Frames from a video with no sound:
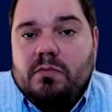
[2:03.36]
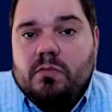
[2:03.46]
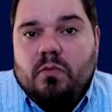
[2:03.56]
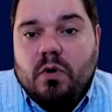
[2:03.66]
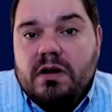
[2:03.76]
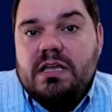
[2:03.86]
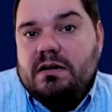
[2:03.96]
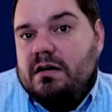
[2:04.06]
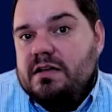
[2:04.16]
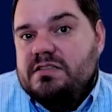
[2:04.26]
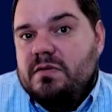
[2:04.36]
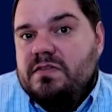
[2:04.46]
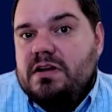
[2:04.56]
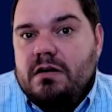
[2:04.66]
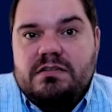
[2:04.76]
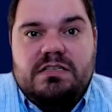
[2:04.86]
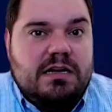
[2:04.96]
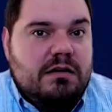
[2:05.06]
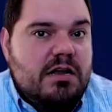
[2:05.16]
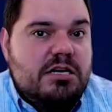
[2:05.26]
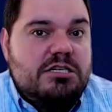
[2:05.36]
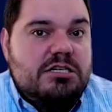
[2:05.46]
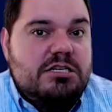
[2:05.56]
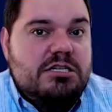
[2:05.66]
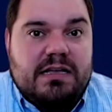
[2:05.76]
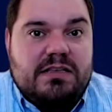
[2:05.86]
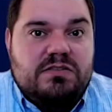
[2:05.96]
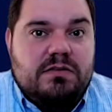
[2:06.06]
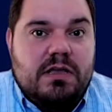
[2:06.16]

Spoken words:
working on some of the currency integration aspects